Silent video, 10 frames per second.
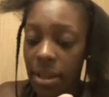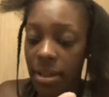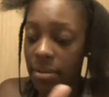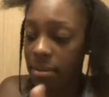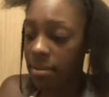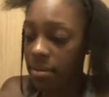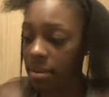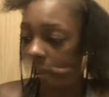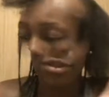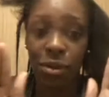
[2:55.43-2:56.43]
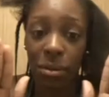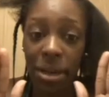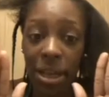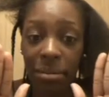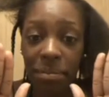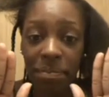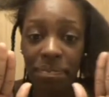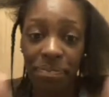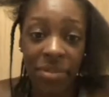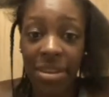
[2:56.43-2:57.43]
It's best if you just warm it up.
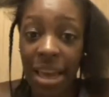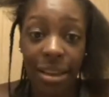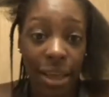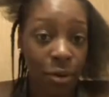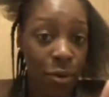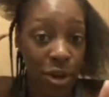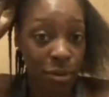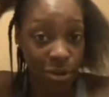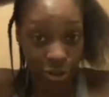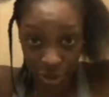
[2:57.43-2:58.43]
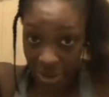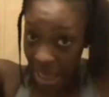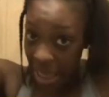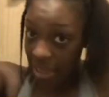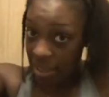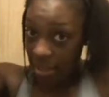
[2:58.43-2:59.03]
It's kind of like oil once you do that.